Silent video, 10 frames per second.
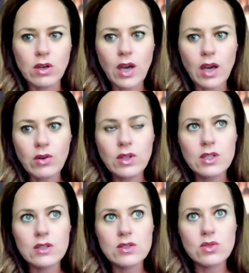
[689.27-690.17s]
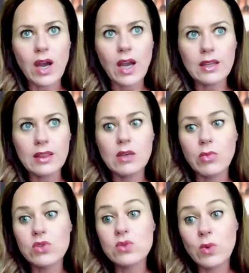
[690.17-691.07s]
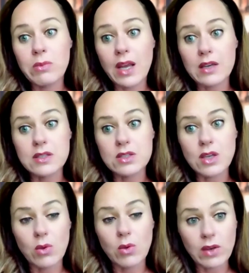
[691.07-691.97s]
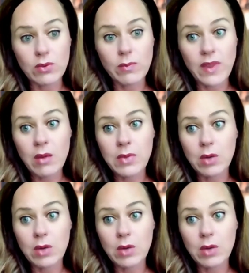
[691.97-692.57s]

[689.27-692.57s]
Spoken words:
not only do I think most women actually shy away from them,